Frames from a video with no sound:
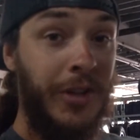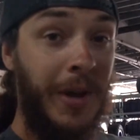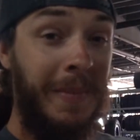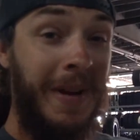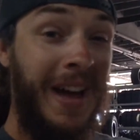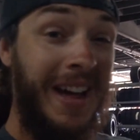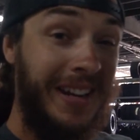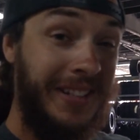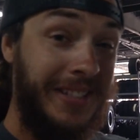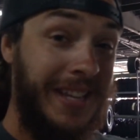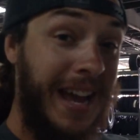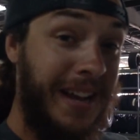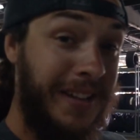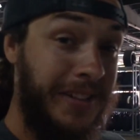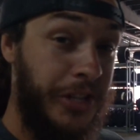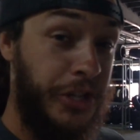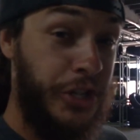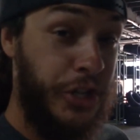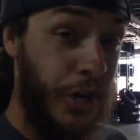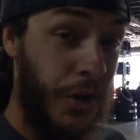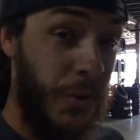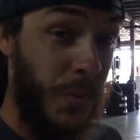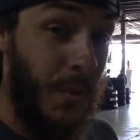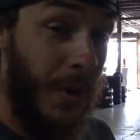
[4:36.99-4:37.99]
So I'm not exactly
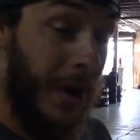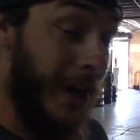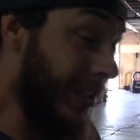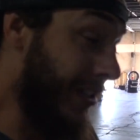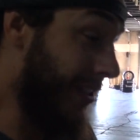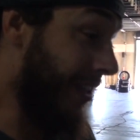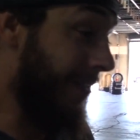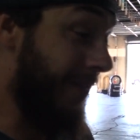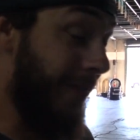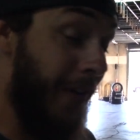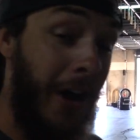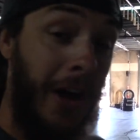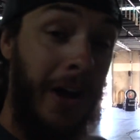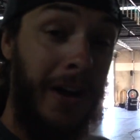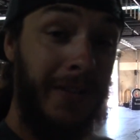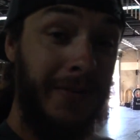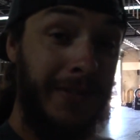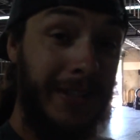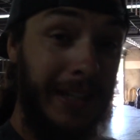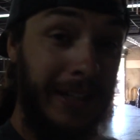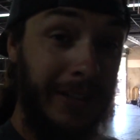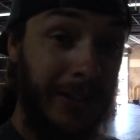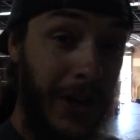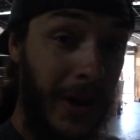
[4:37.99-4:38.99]
sure what's
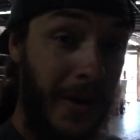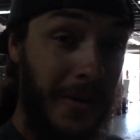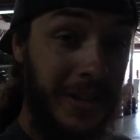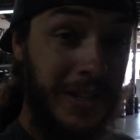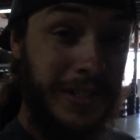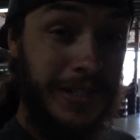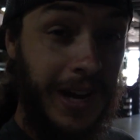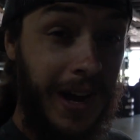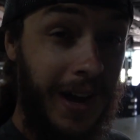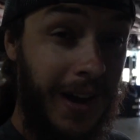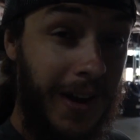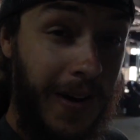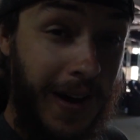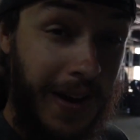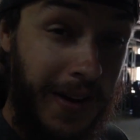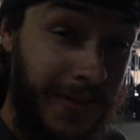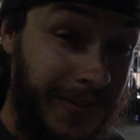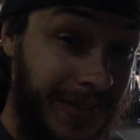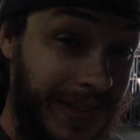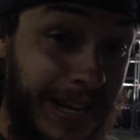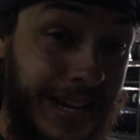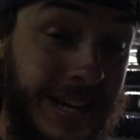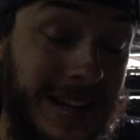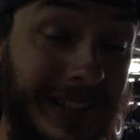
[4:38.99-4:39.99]
involved in lowering the Tahoe. I
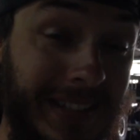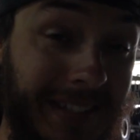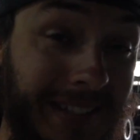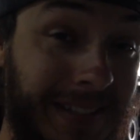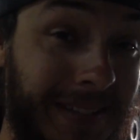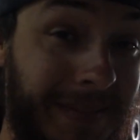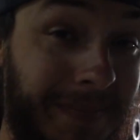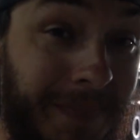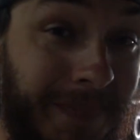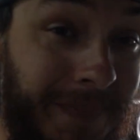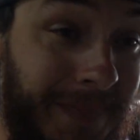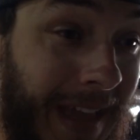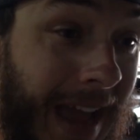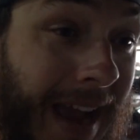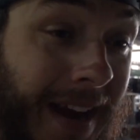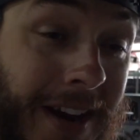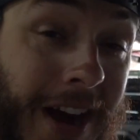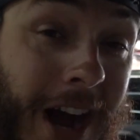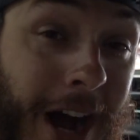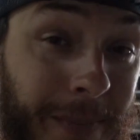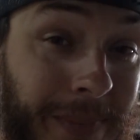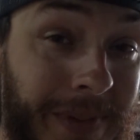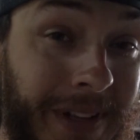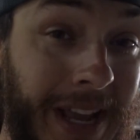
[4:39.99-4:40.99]
don't think it's that
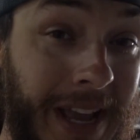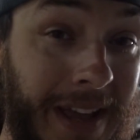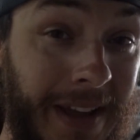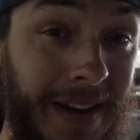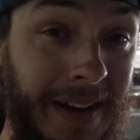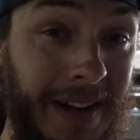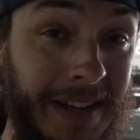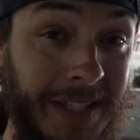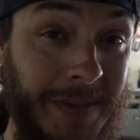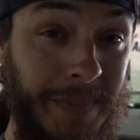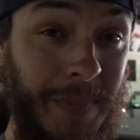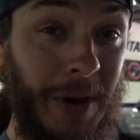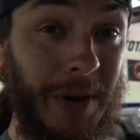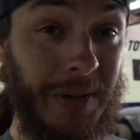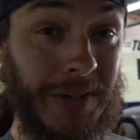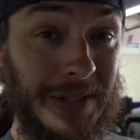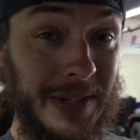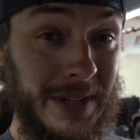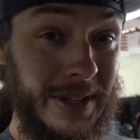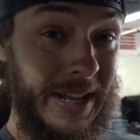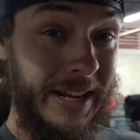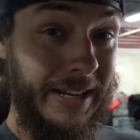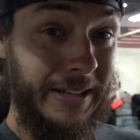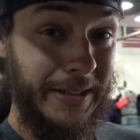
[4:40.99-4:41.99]
complicated as opposed
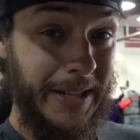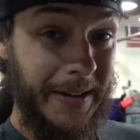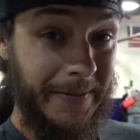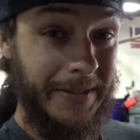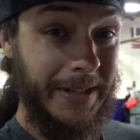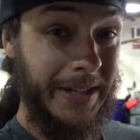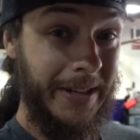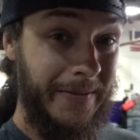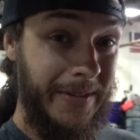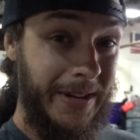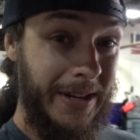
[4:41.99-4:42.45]
to like lifting a